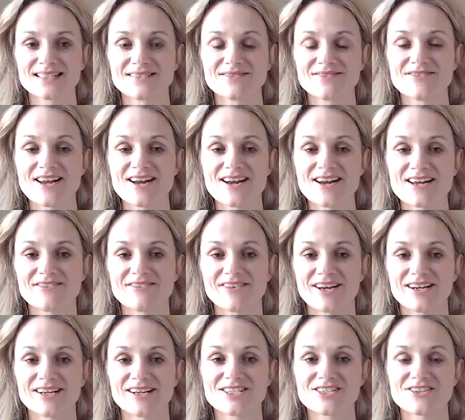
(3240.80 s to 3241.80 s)
very,
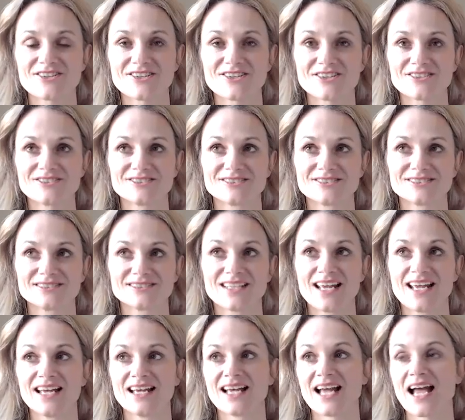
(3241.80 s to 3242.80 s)
very true.
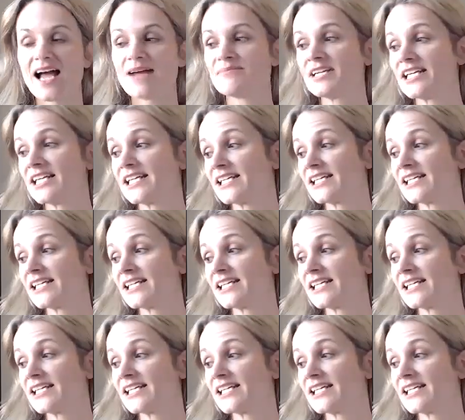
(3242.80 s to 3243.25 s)
I mean,